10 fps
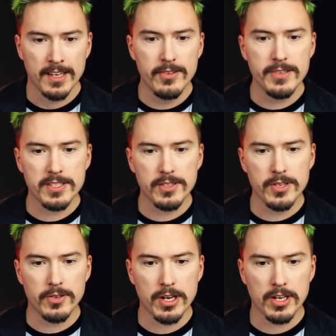Luna
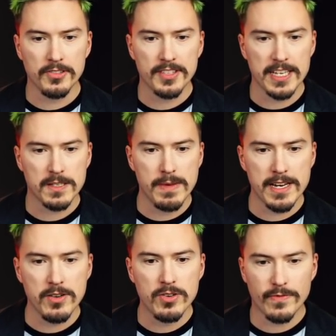Studio contains
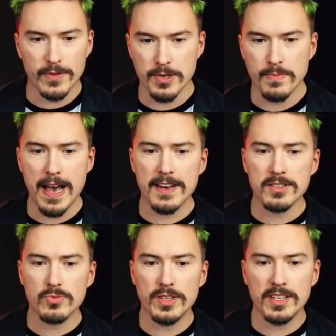many different
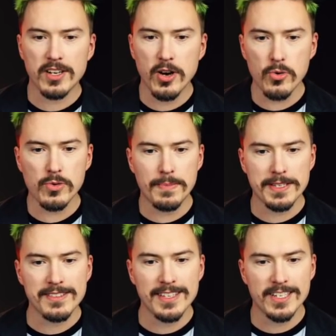panels with a code
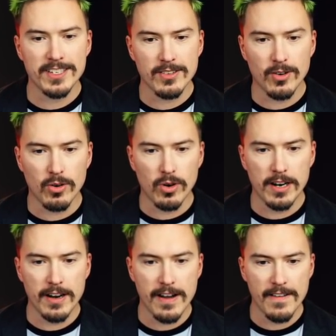representation
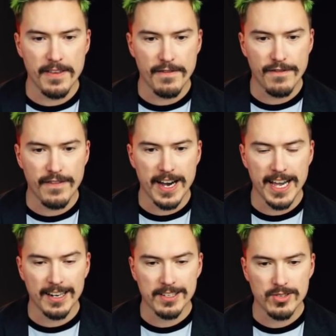or the
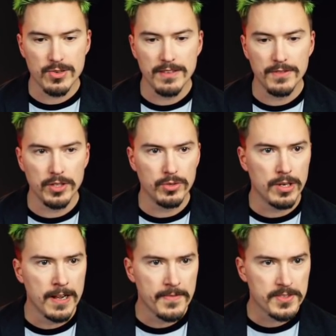file tree view.